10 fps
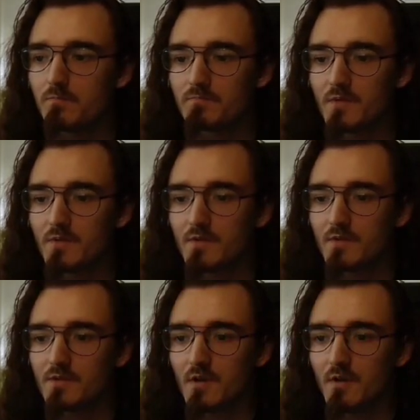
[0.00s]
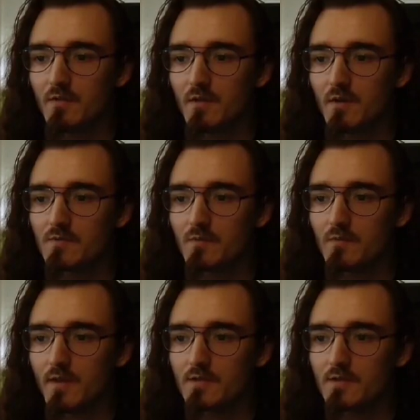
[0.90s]
didn't really see anything useful in
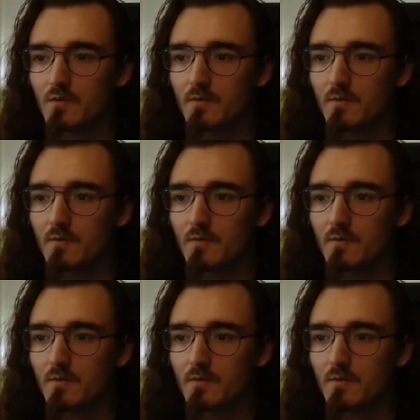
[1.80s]
that story.